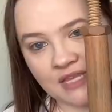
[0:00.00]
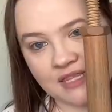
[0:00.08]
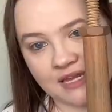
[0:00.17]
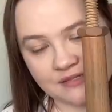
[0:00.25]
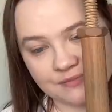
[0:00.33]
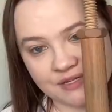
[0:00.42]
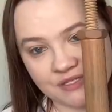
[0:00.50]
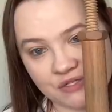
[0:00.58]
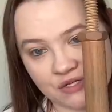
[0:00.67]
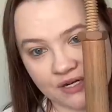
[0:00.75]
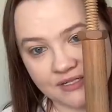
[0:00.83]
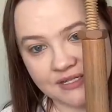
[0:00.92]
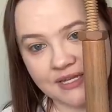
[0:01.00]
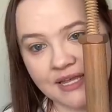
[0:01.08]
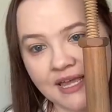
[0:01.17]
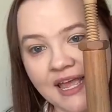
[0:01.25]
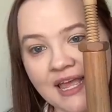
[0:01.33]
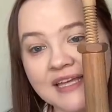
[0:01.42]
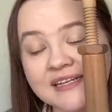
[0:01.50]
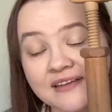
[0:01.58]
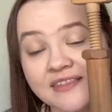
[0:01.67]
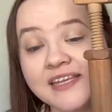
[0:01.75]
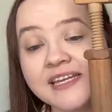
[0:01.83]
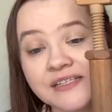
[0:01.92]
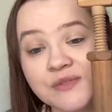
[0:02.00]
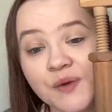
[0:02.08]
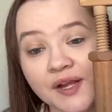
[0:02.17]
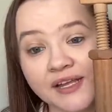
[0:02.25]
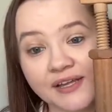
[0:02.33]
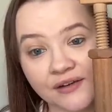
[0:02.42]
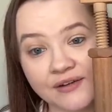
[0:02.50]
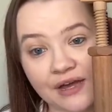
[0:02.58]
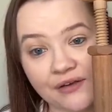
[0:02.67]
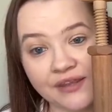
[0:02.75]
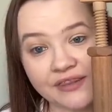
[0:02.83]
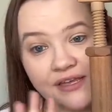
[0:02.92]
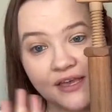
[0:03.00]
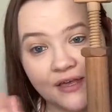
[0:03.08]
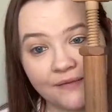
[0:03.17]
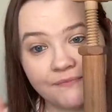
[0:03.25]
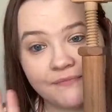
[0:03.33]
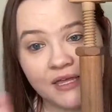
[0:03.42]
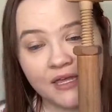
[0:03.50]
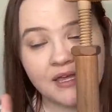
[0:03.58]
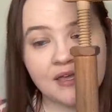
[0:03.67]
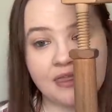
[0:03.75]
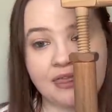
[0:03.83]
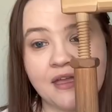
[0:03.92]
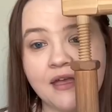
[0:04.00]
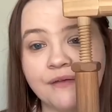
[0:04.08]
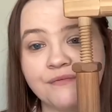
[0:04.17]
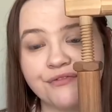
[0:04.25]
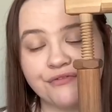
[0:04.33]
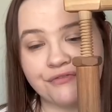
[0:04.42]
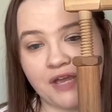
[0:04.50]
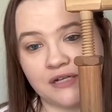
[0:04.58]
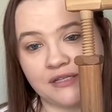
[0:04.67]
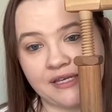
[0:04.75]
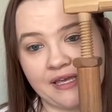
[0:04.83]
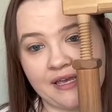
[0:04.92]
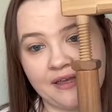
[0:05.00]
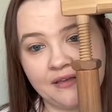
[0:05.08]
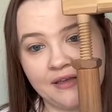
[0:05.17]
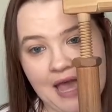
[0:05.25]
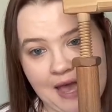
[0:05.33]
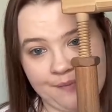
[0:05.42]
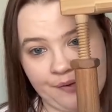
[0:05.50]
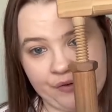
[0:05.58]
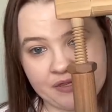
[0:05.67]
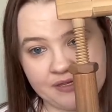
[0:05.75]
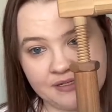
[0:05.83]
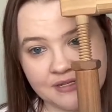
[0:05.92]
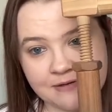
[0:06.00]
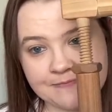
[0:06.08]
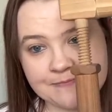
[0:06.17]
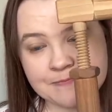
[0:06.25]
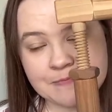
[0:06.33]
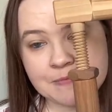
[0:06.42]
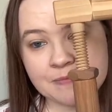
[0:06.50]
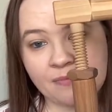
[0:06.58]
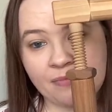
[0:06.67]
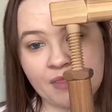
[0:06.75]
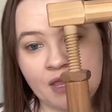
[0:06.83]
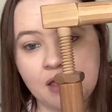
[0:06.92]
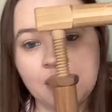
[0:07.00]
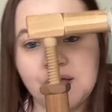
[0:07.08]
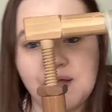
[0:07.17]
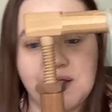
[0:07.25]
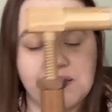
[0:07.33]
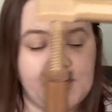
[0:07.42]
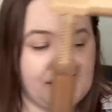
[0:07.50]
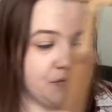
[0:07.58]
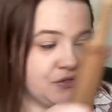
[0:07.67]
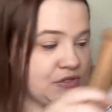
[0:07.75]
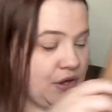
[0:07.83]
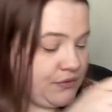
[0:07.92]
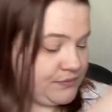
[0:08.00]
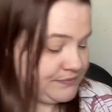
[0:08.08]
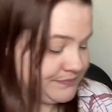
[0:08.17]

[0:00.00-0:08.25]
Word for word: that is my start. And I think it's working out now. I think I'm I think I'm fairly happy with it. Okay, so